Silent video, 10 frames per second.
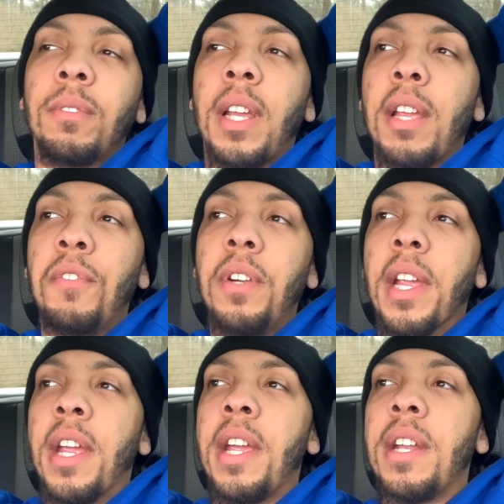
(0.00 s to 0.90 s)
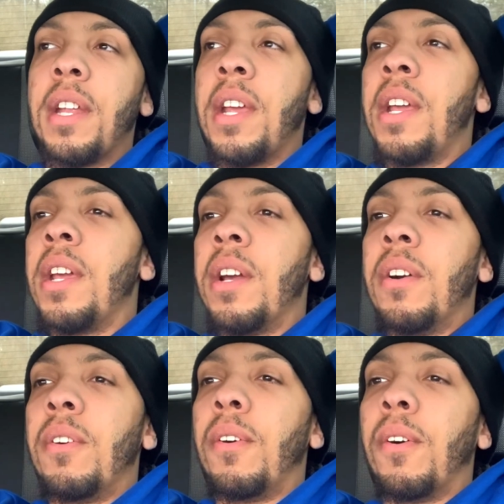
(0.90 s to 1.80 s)
Like, if you get hit
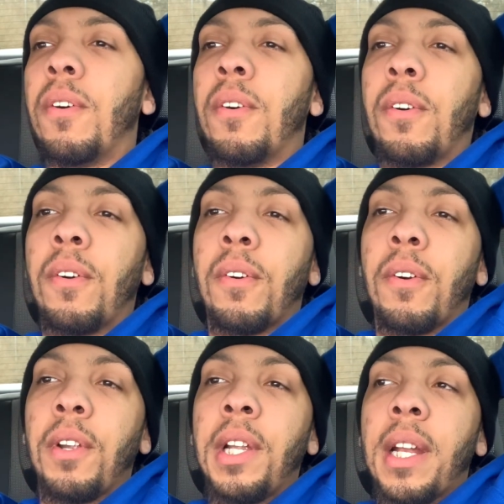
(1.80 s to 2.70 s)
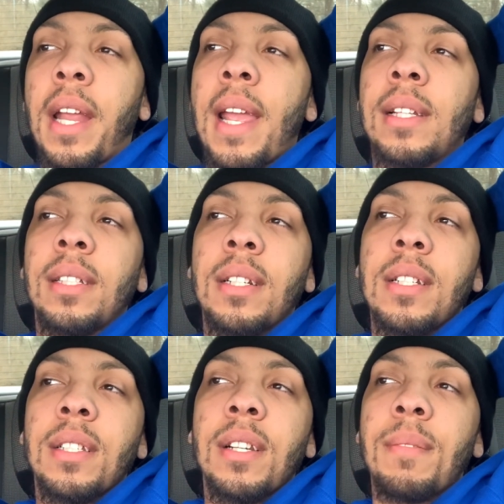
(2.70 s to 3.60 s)
or, or, or, you get an accident or
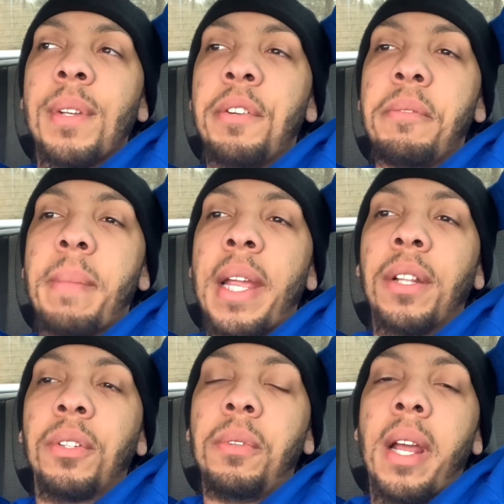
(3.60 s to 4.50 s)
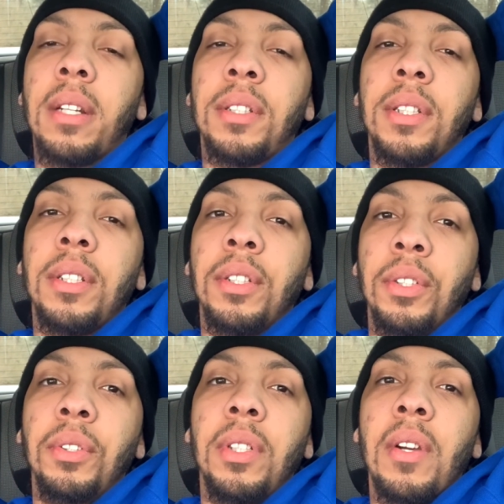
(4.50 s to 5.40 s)
something and you make it through that shit,
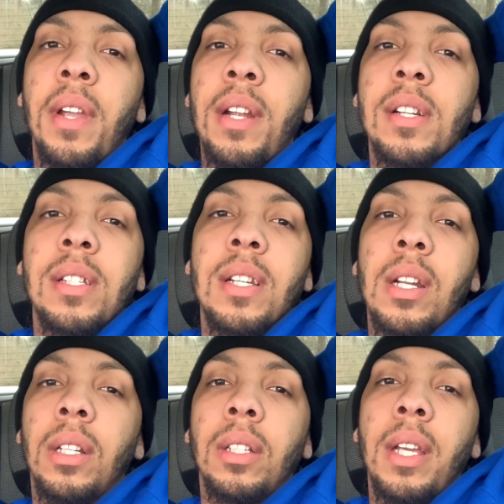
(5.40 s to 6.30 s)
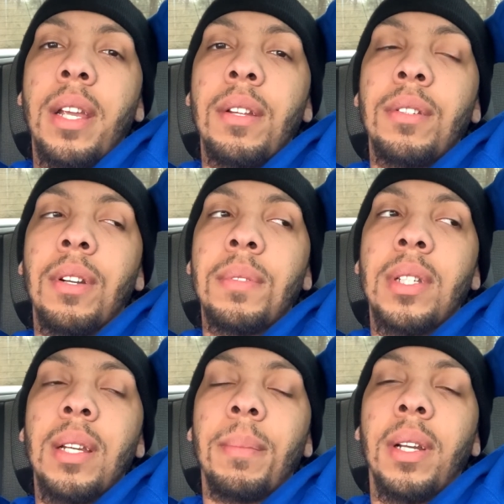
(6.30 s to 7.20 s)
you still here to see another day. You know what I'm
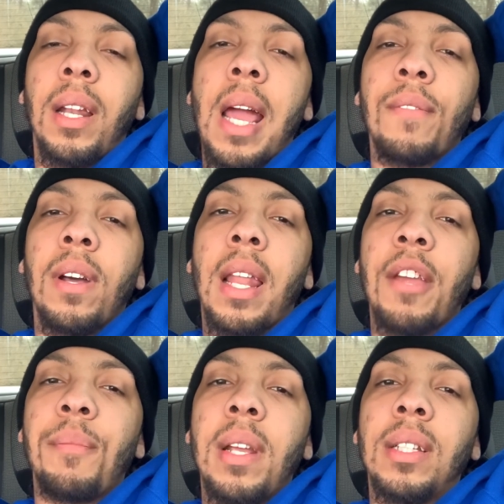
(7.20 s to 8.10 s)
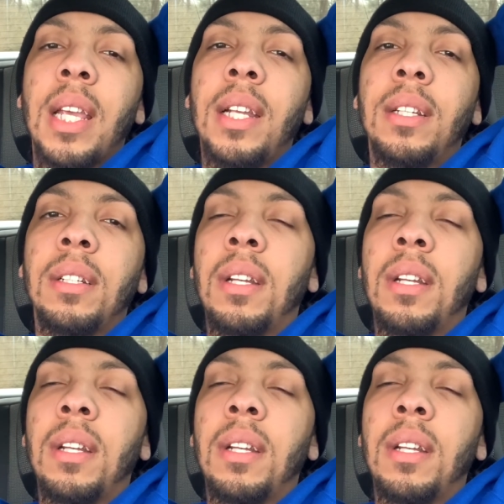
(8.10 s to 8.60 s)
saying? But life, a life been taken.